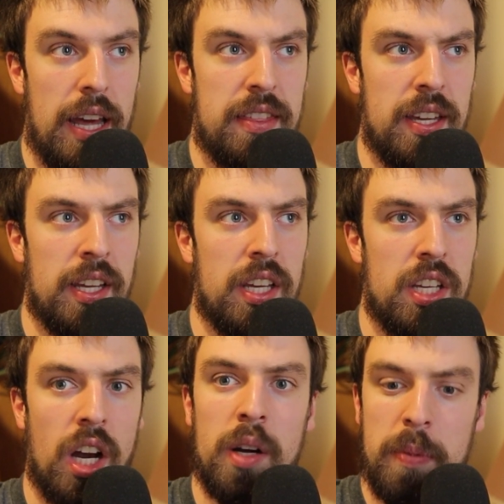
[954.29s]
think
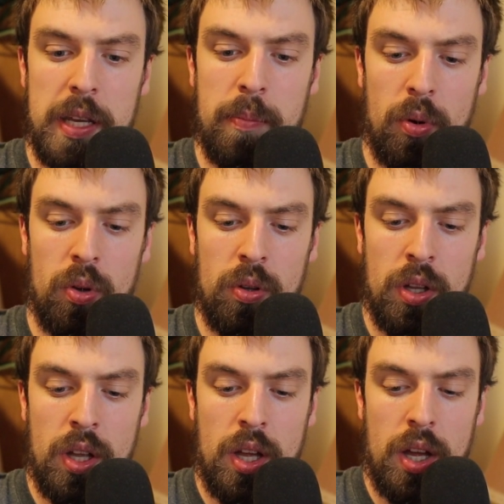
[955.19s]
young people
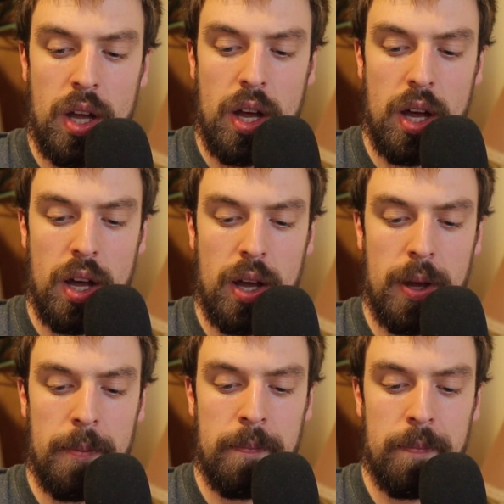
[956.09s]

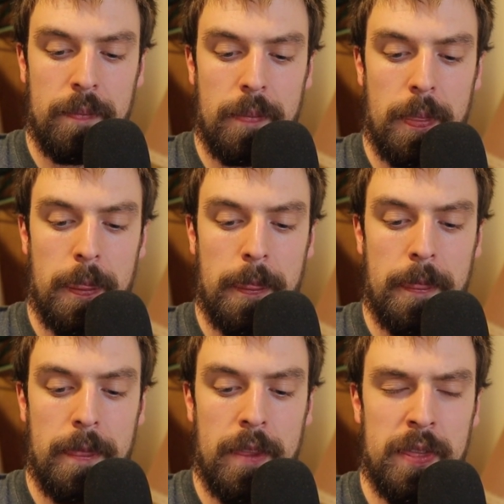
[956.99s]

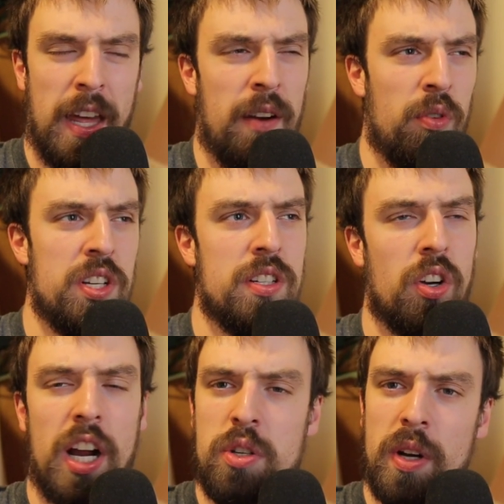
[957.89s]
that have recently
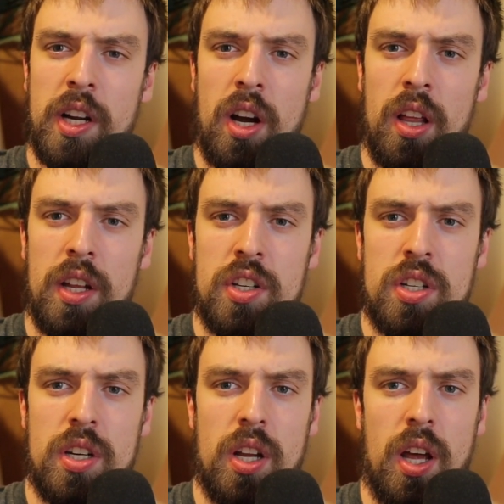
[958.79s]
graduated
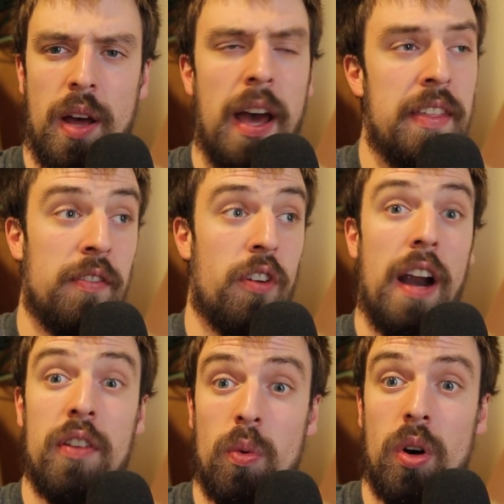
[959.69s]
college. I think for
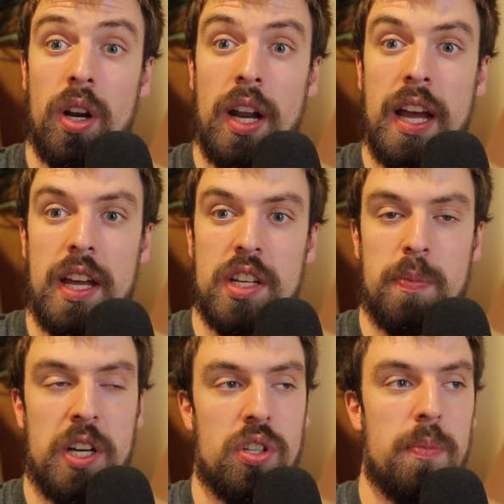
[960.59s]
everyone, but
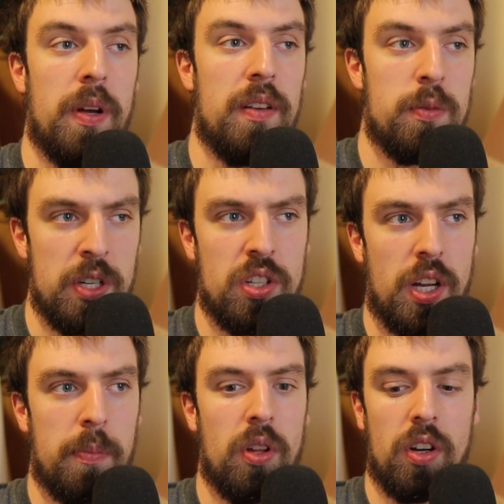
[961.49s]
especially
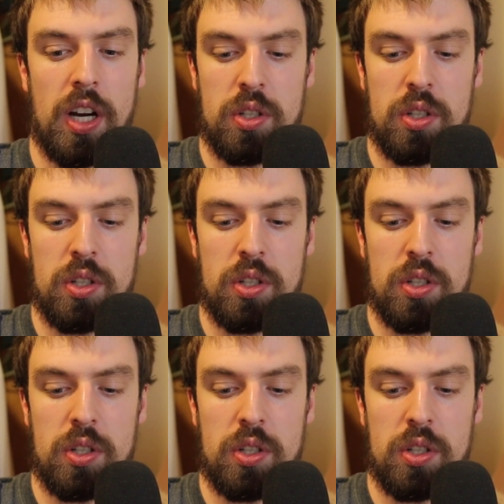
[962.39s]
young people that